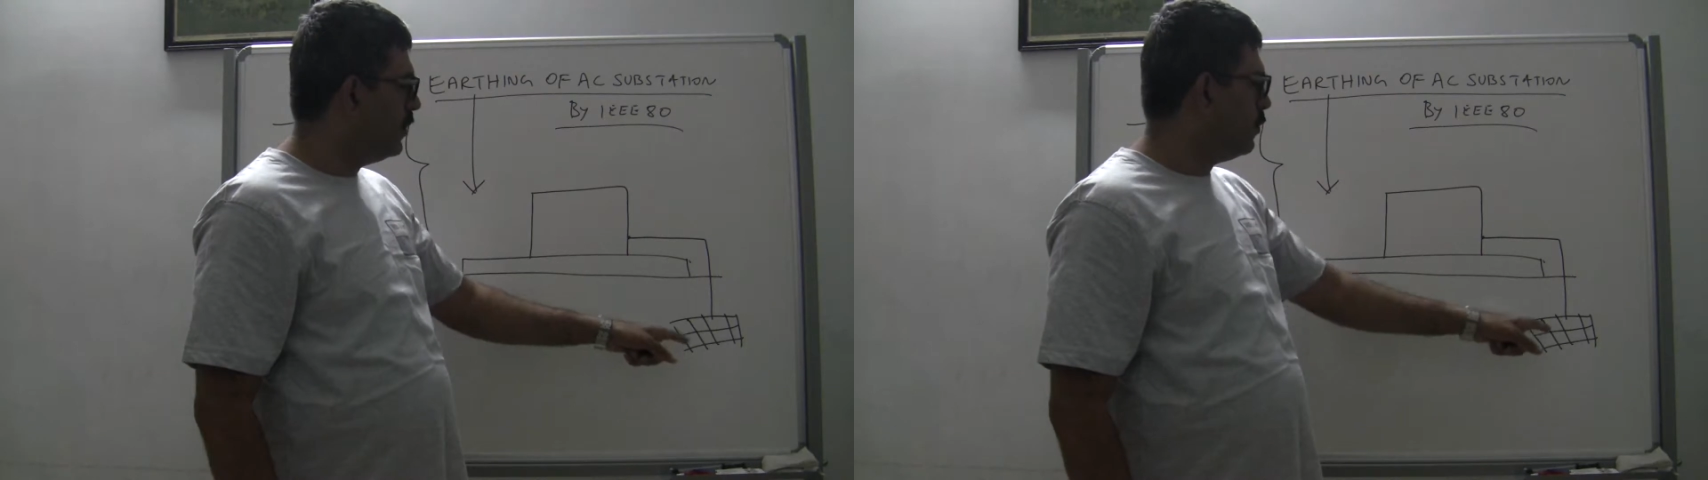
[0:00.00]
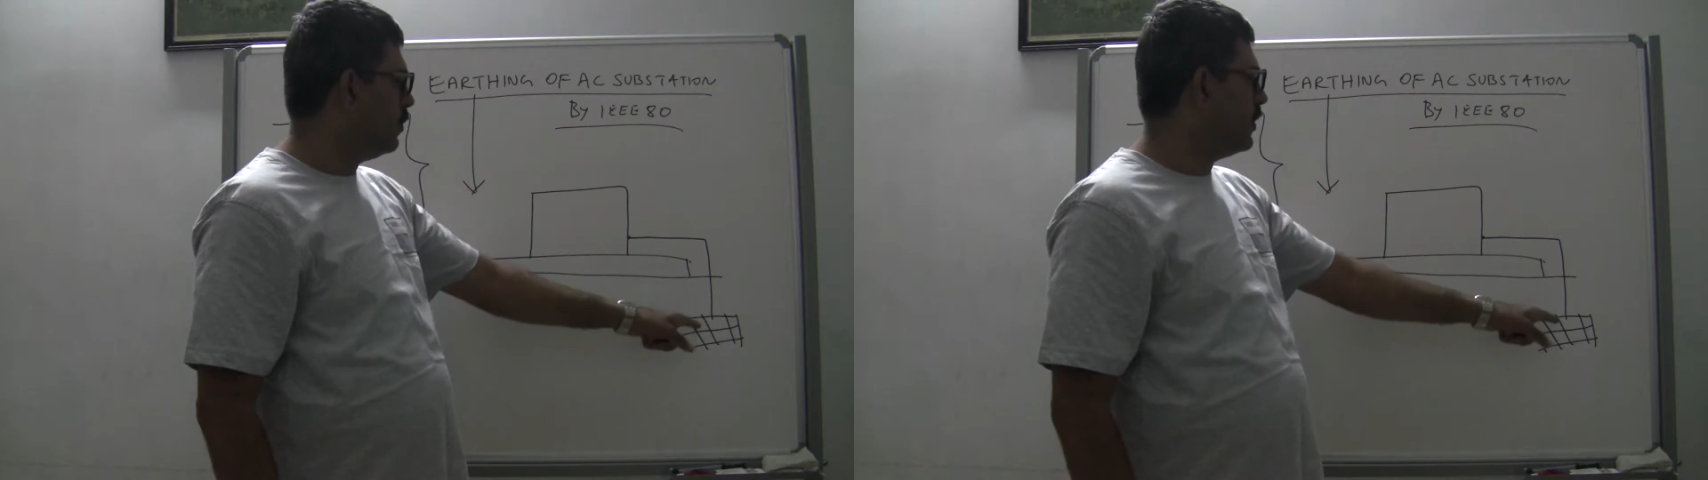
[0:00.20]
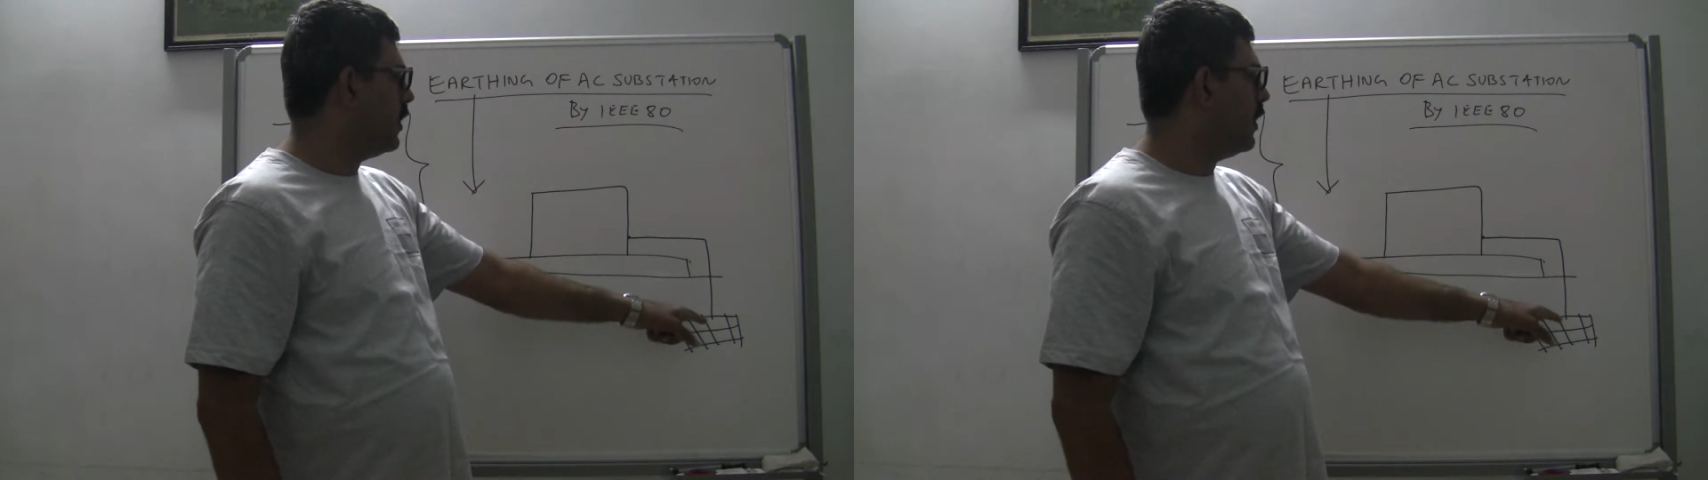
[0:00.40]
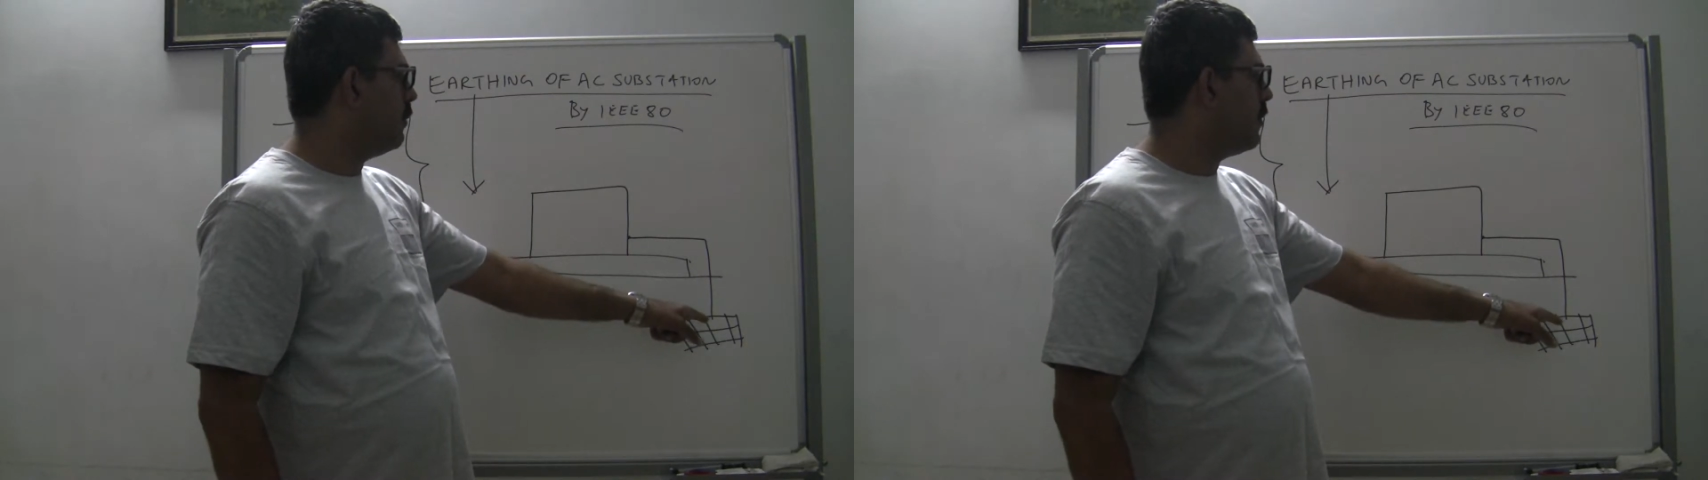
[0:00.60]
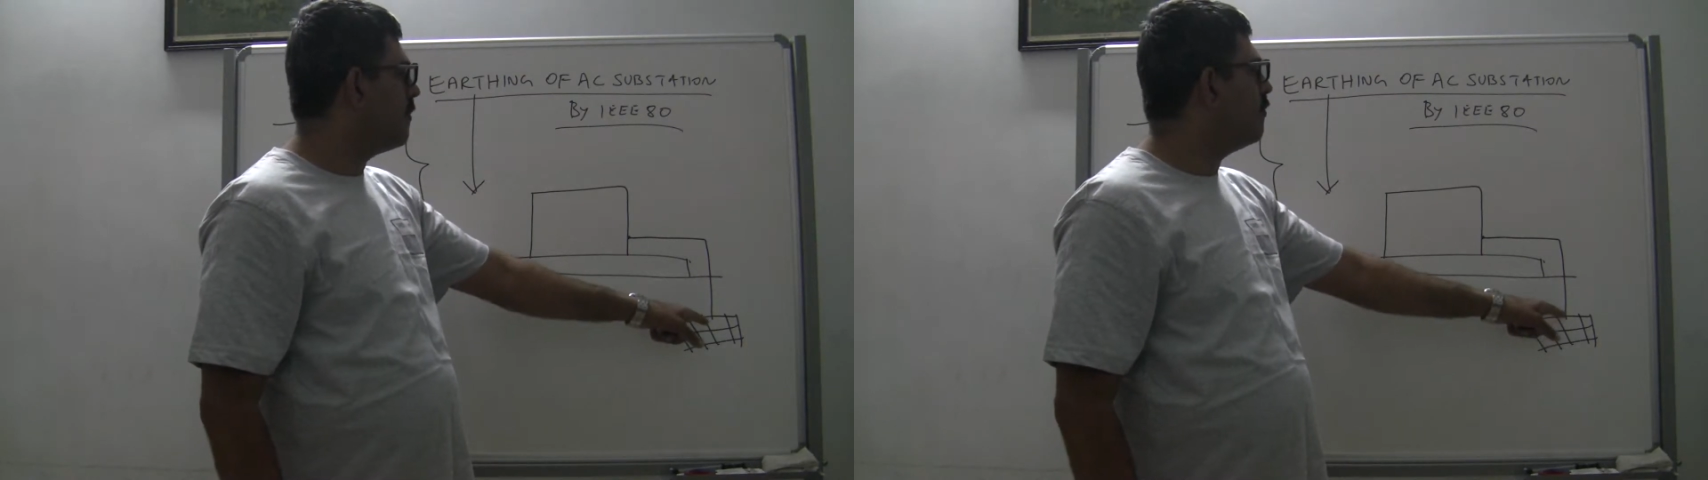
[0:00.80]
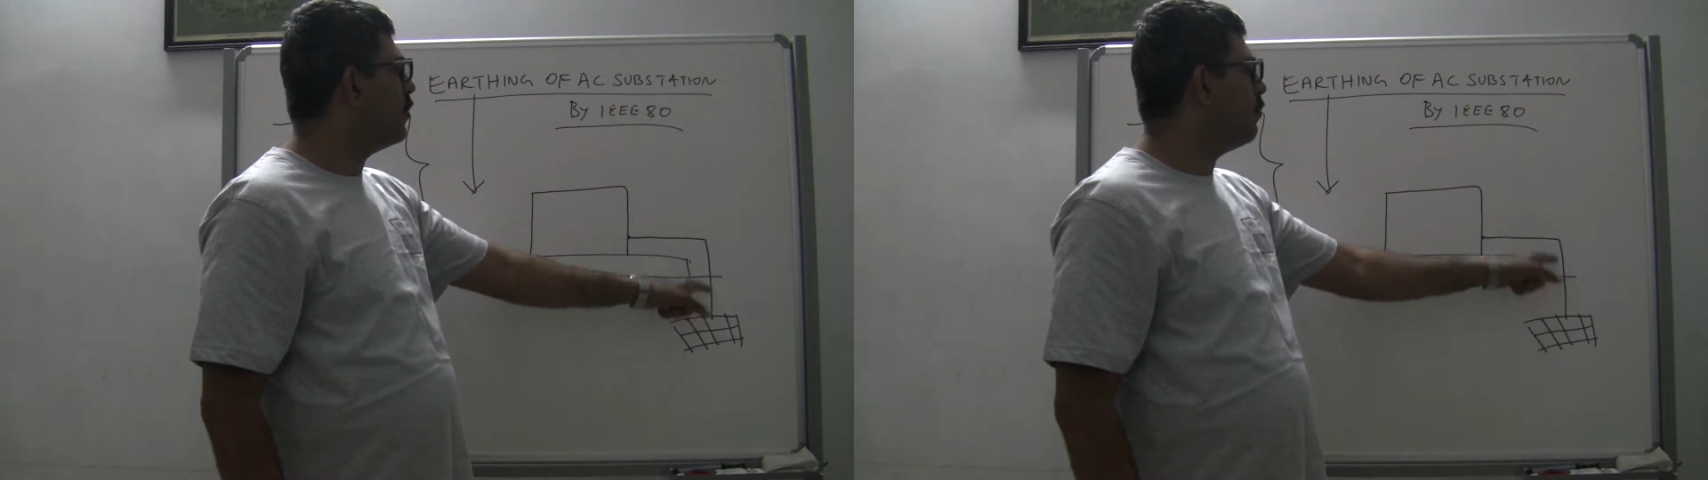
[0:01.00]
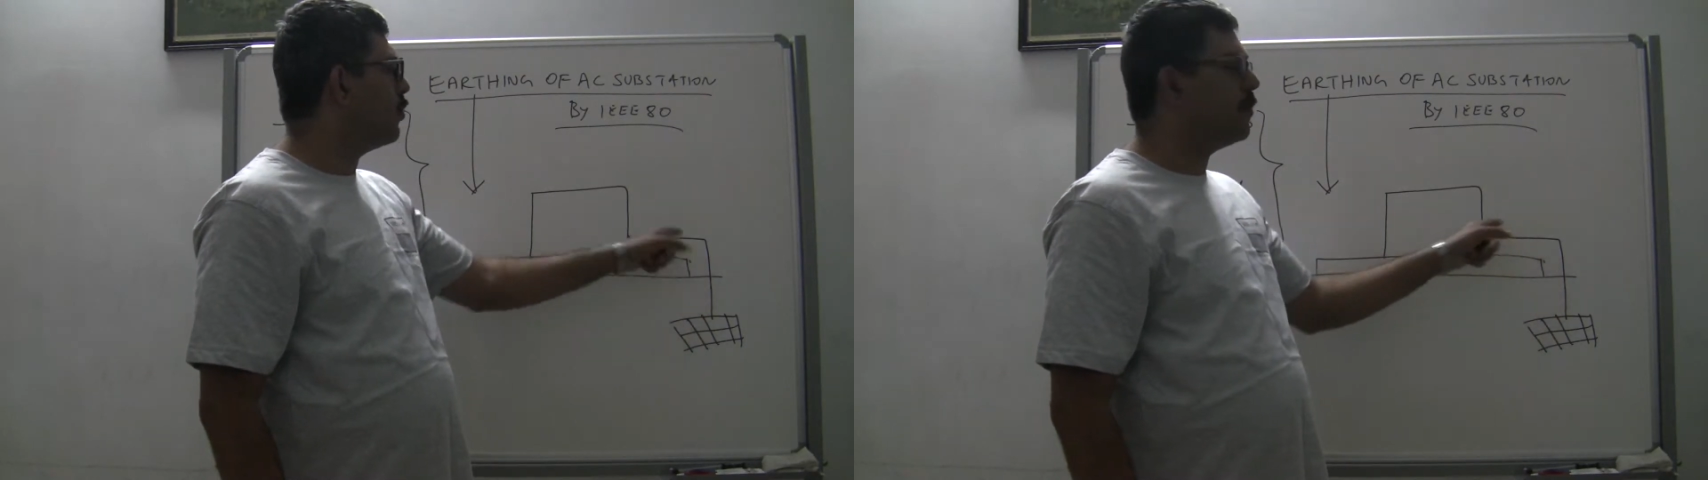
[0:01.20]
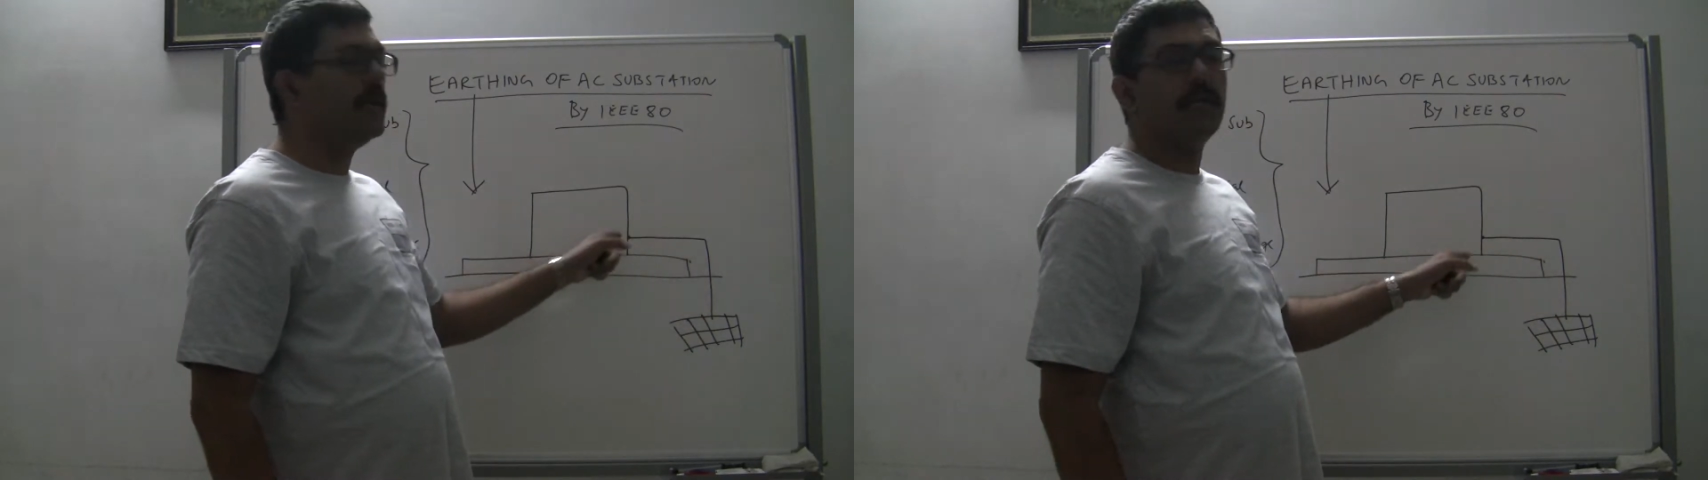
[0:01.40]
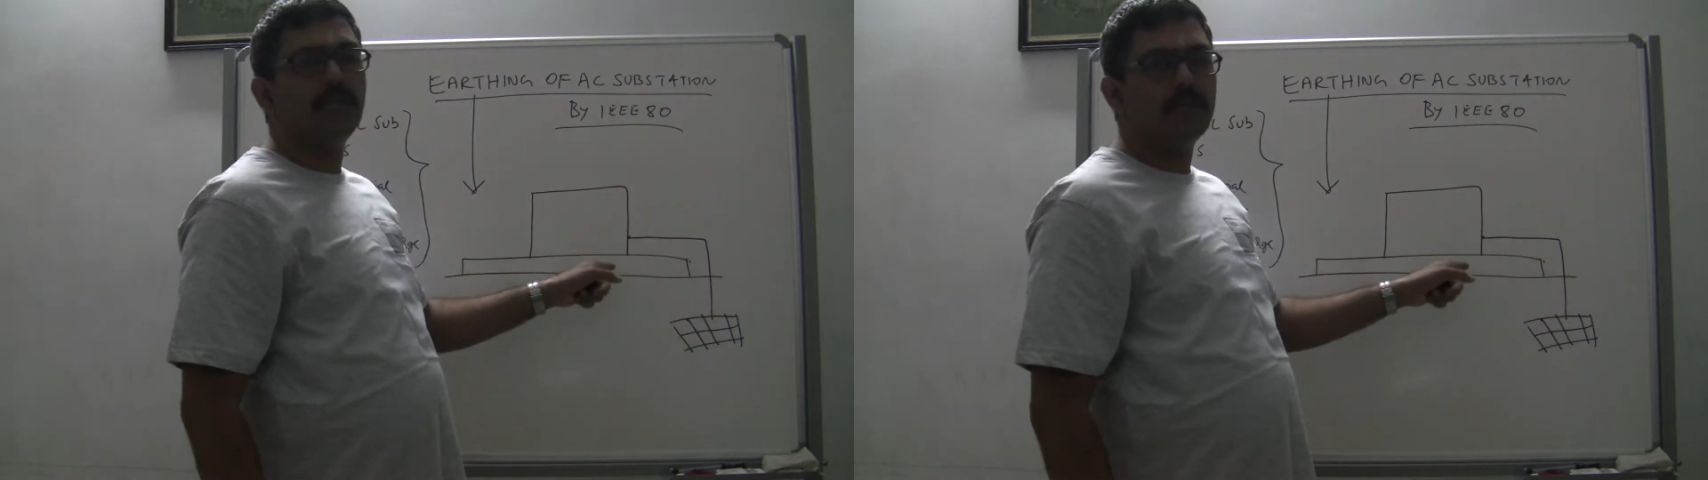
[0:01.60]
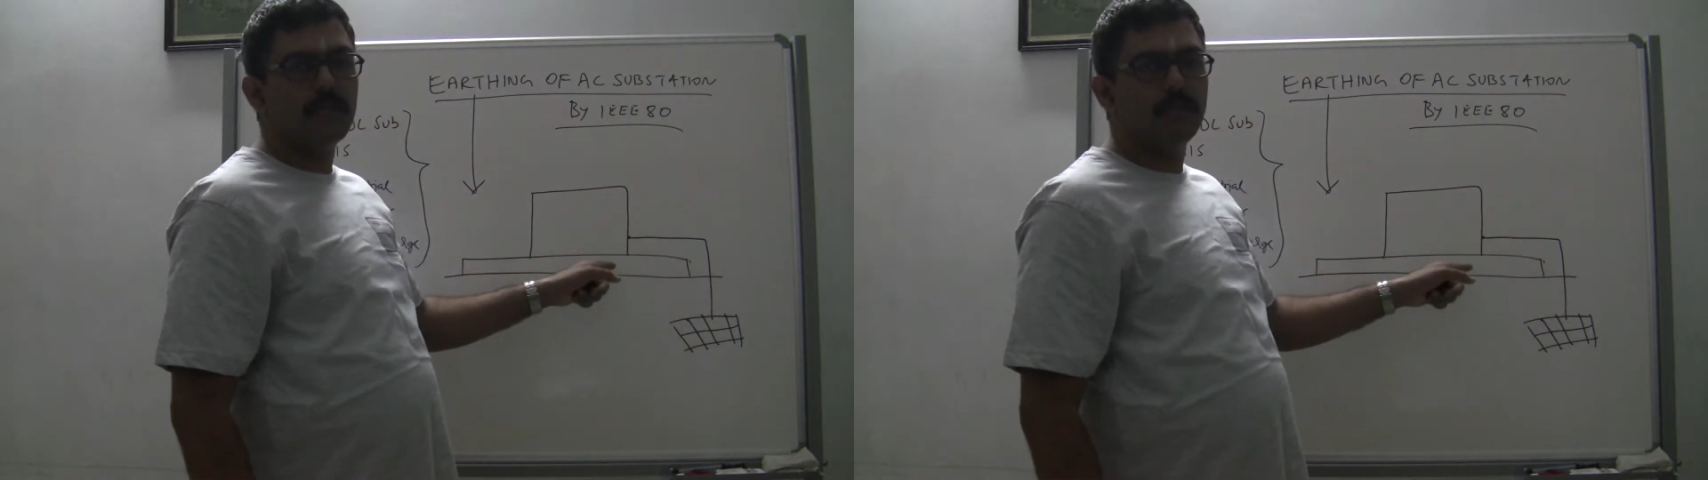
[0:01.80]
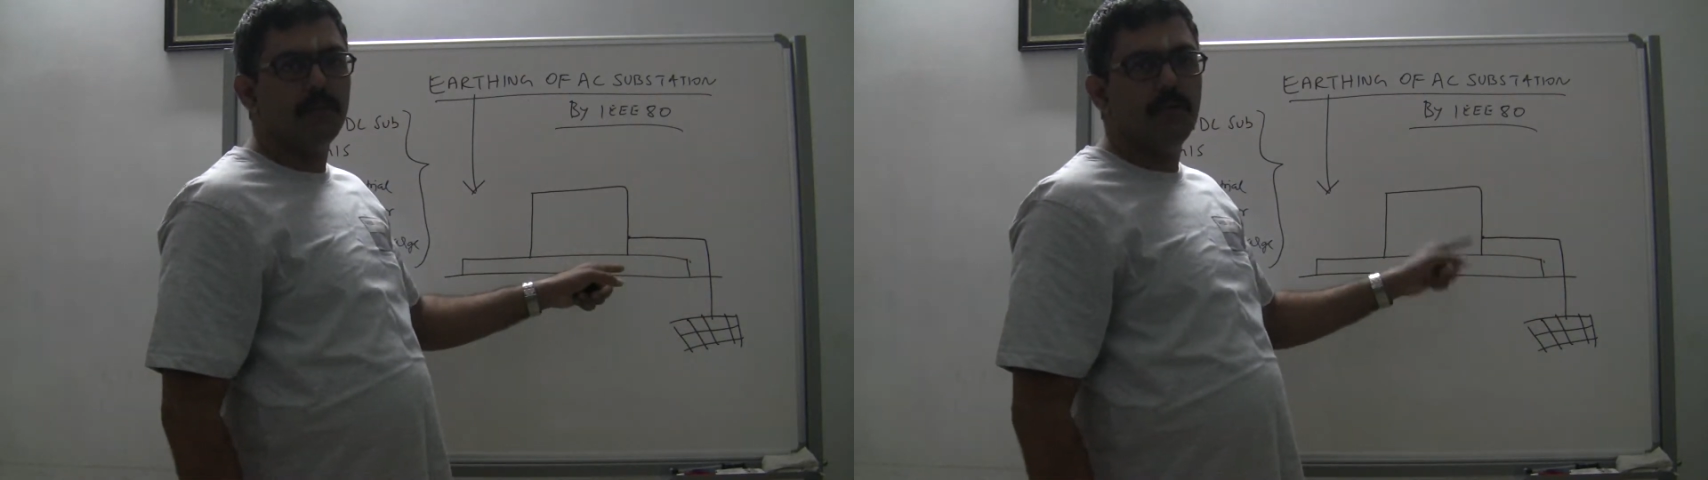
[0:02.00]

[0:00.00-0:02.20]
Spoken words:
with the help of one more metal strip.